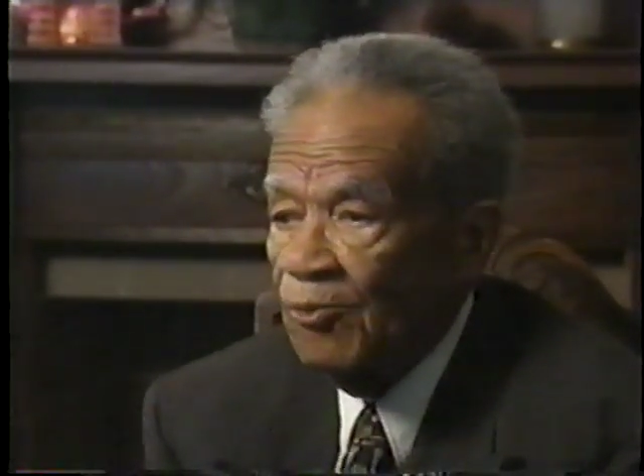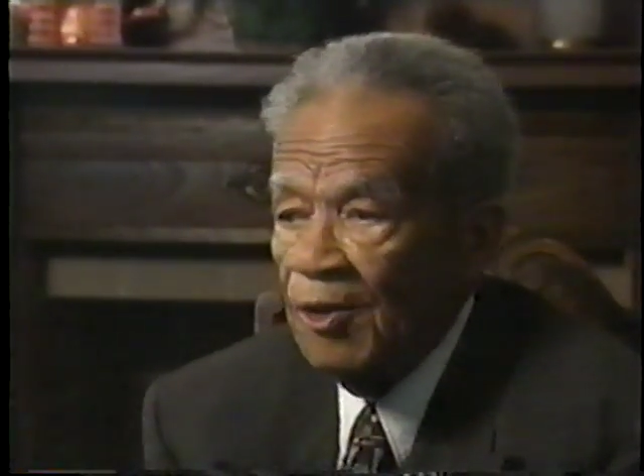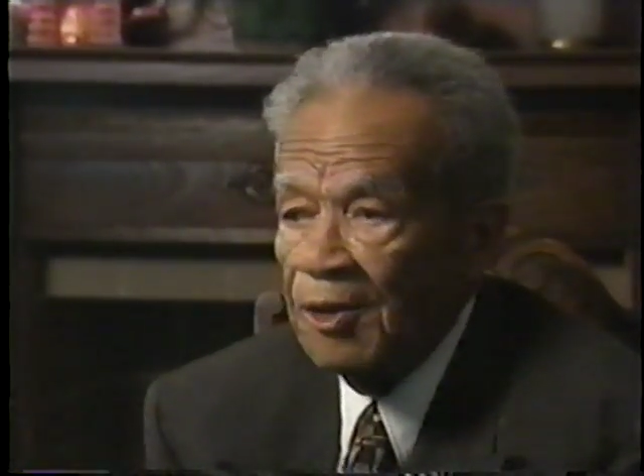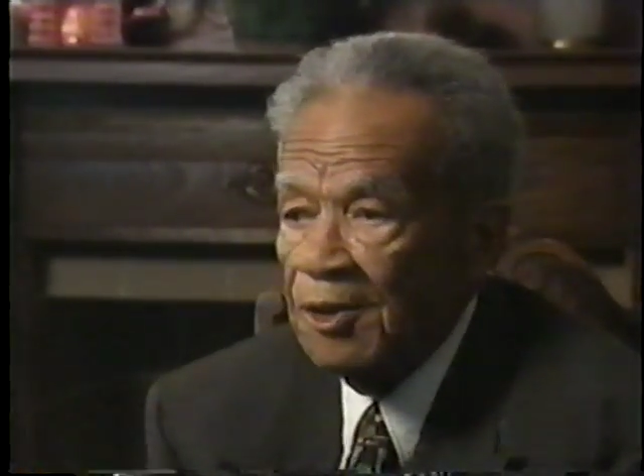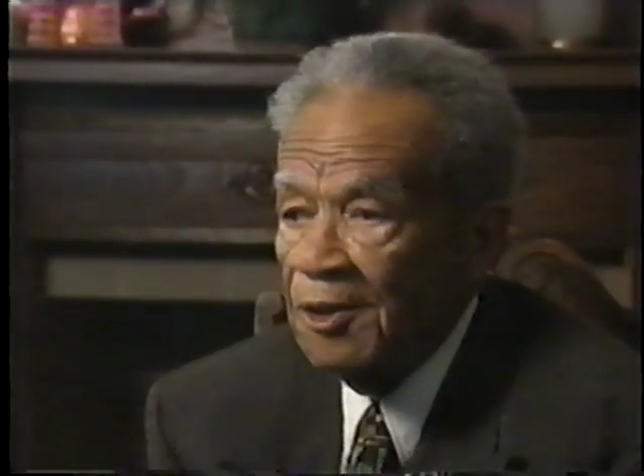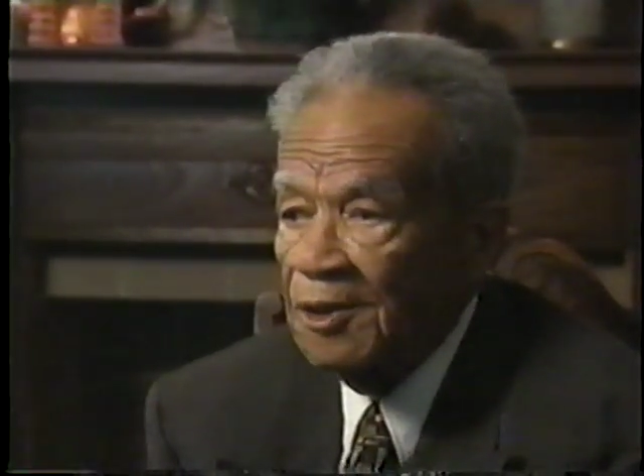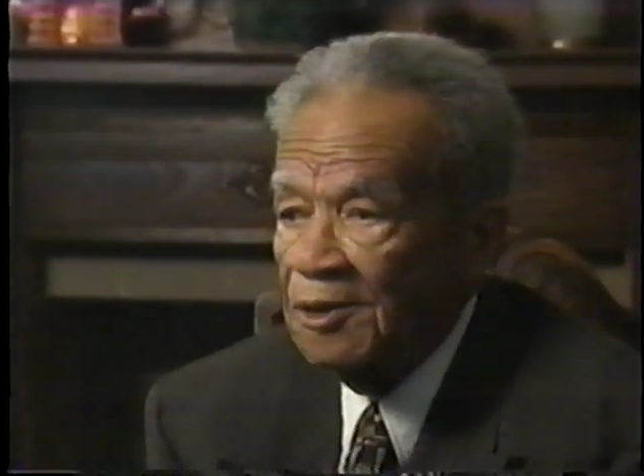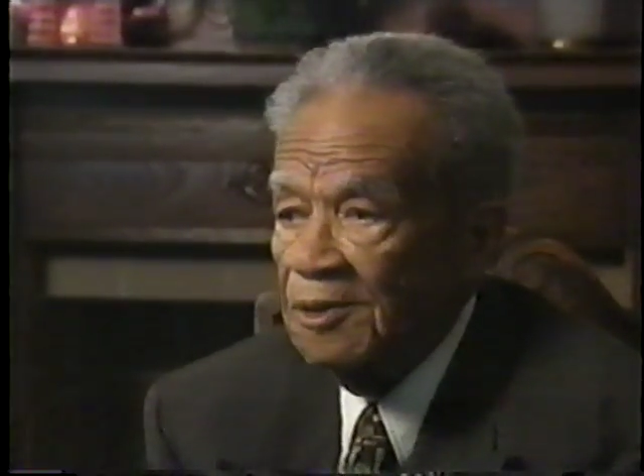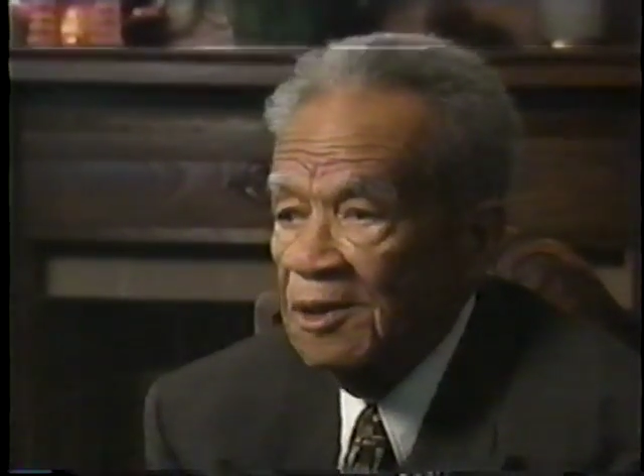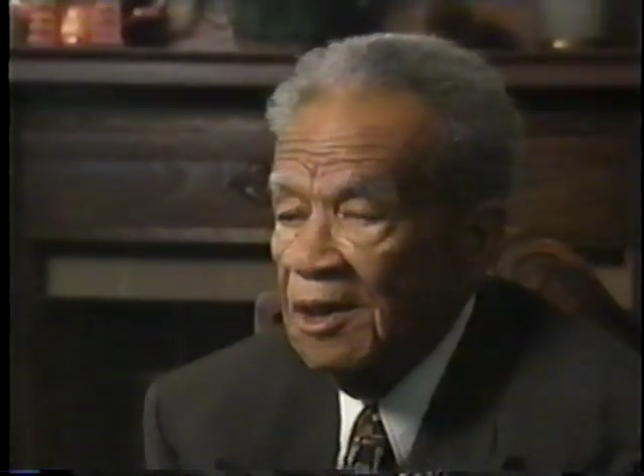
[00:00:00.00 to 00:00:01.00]
one another.
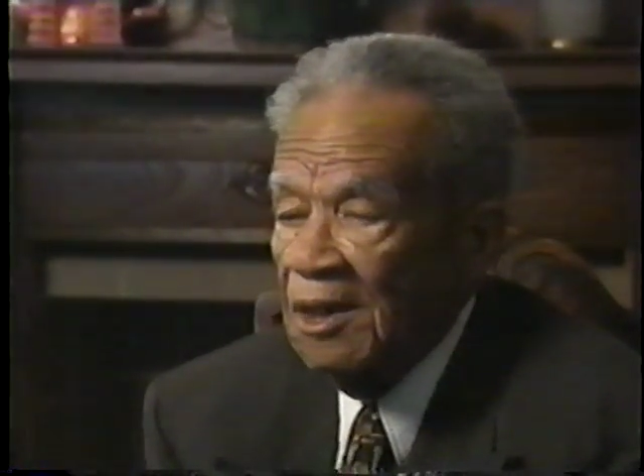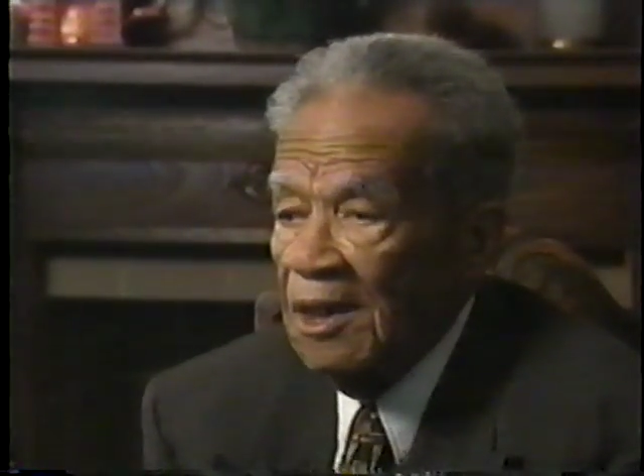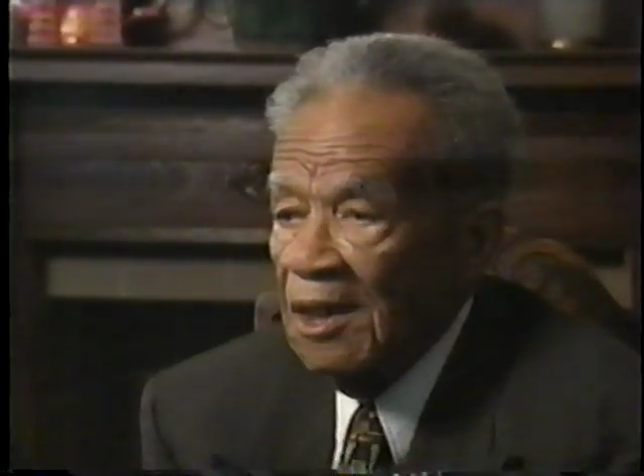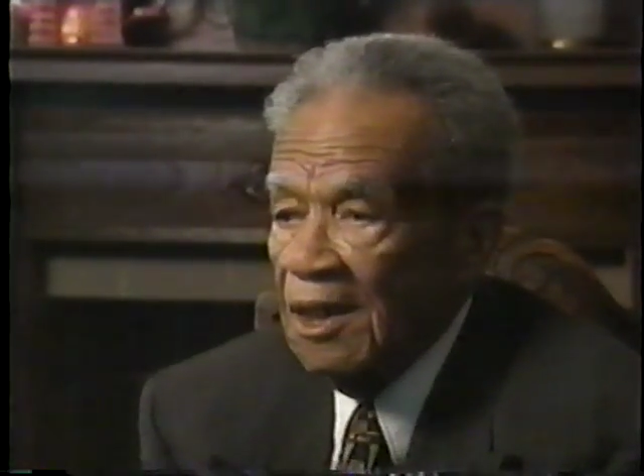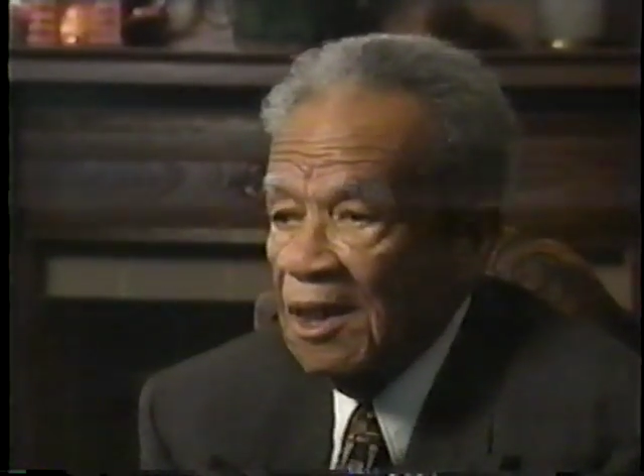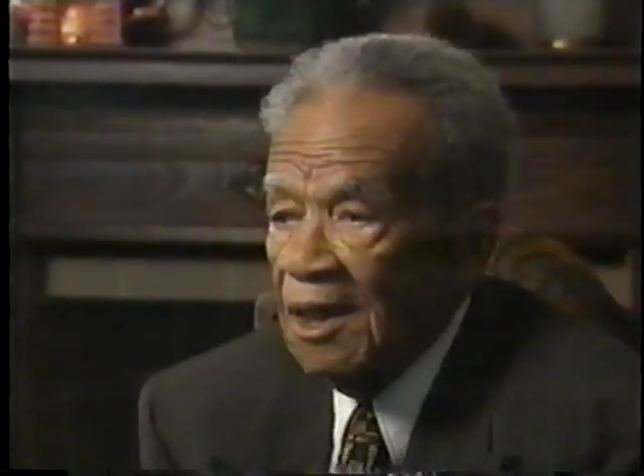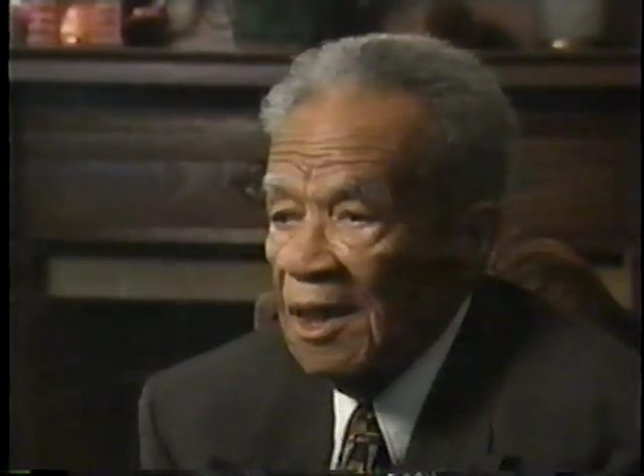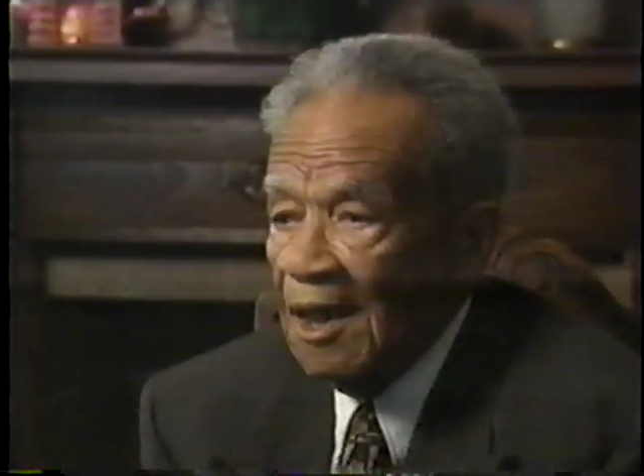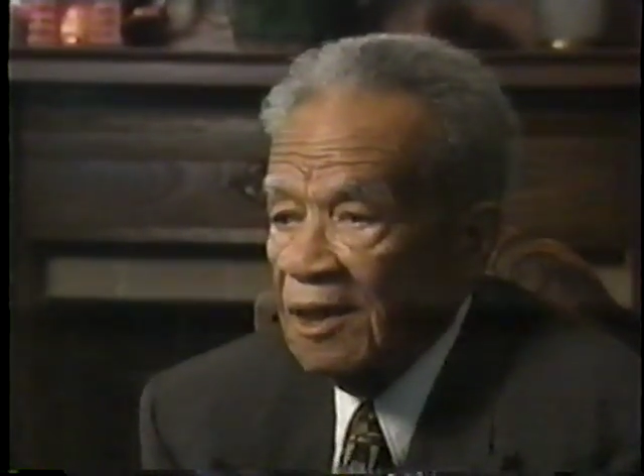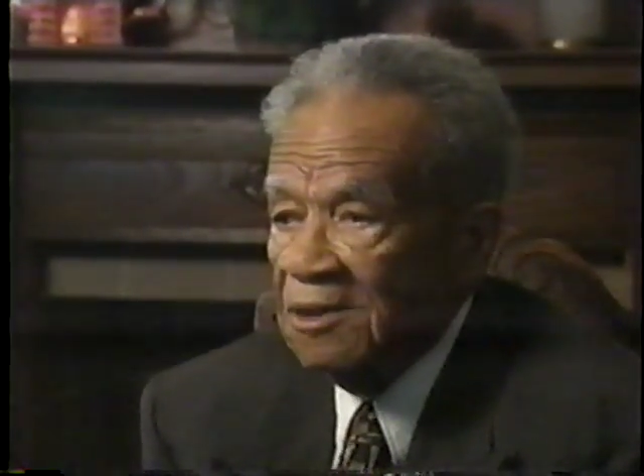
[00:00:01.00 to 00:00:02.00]

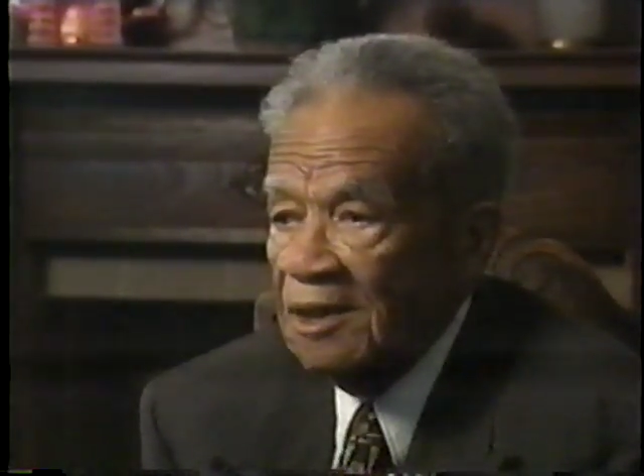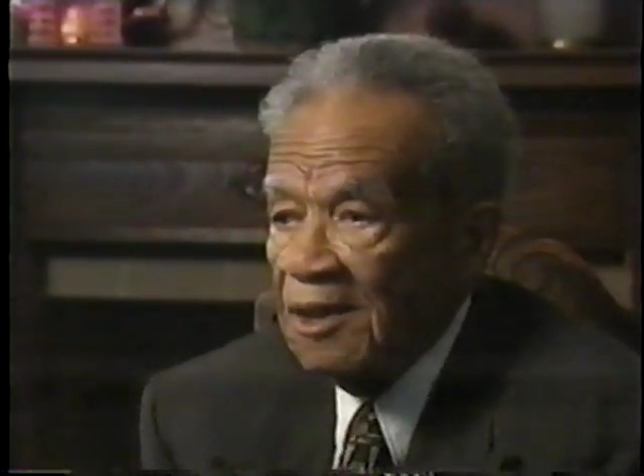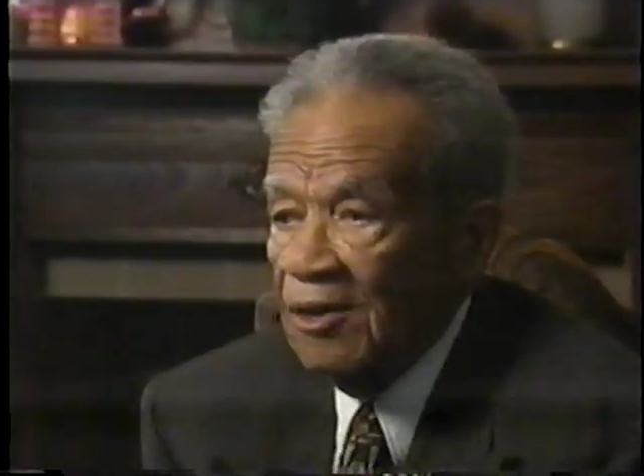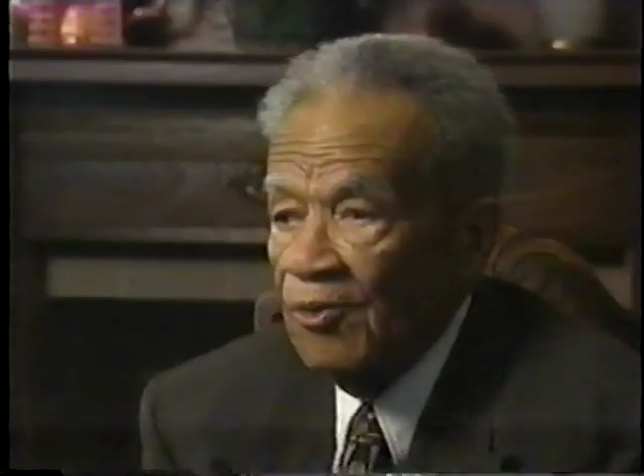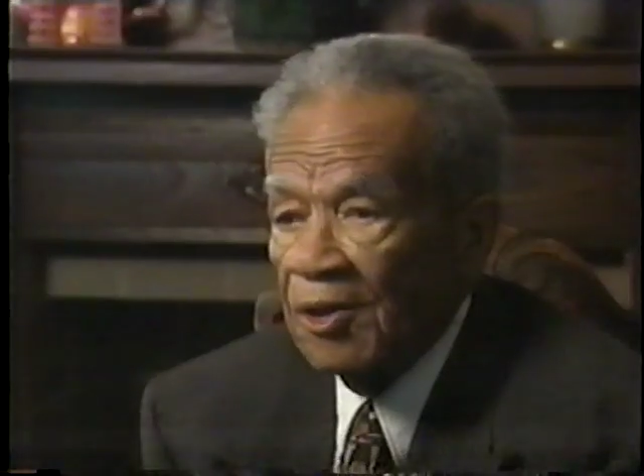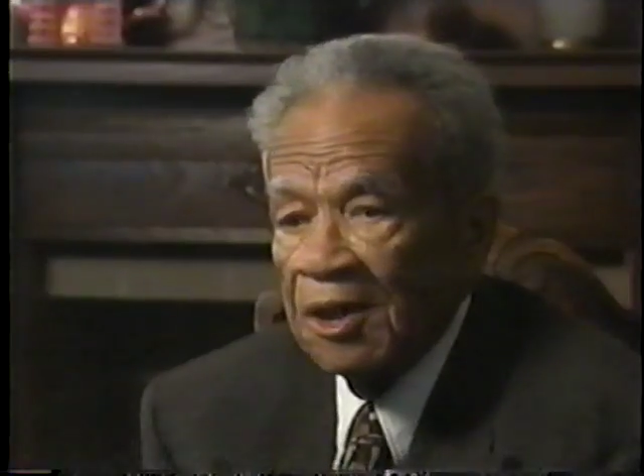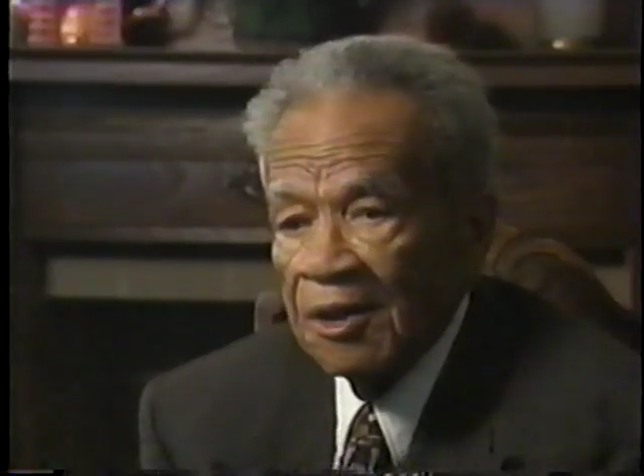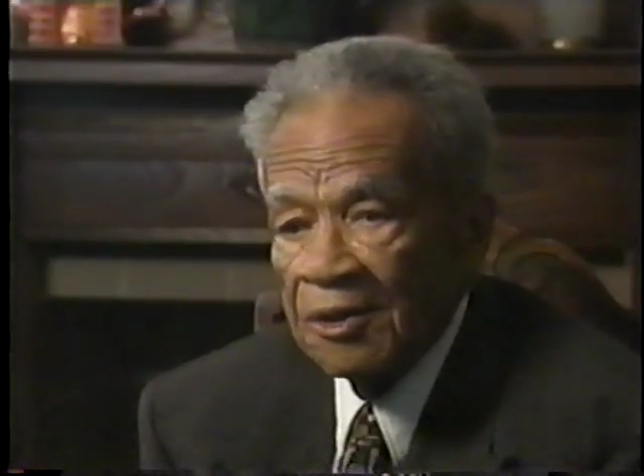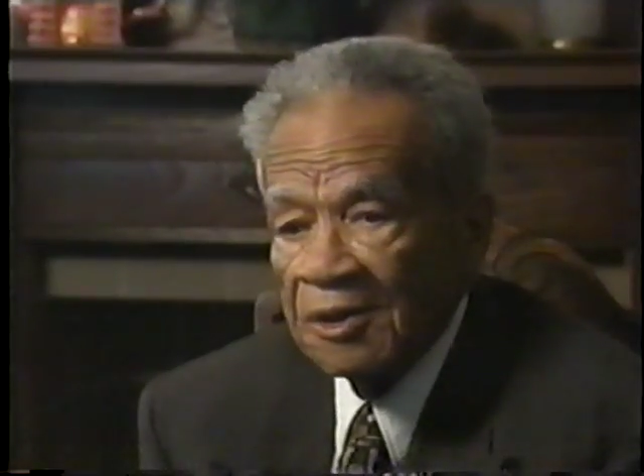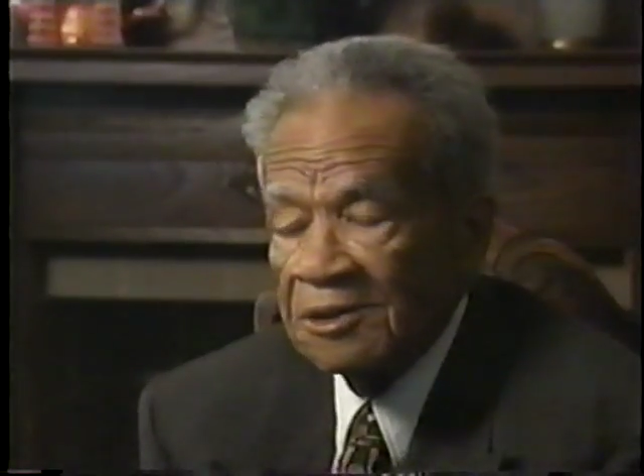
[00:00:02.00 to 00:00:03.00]
And I said, they're going to
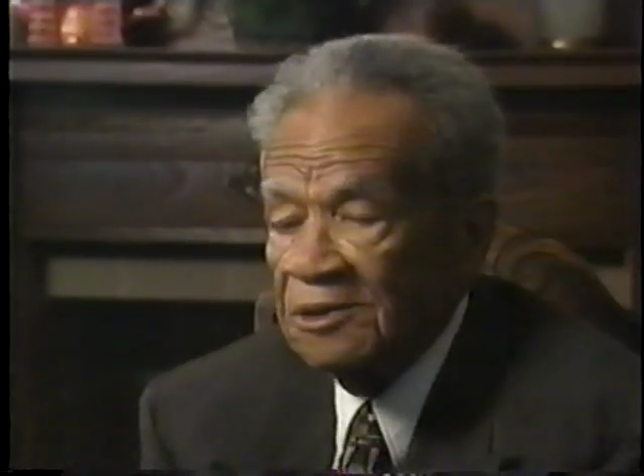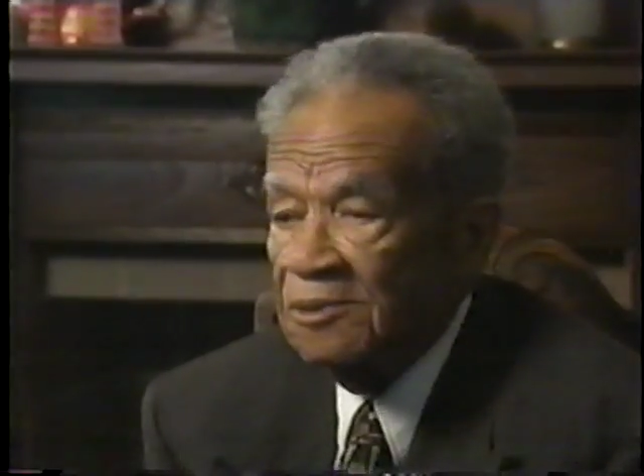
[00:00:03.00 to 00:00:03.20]
kill us.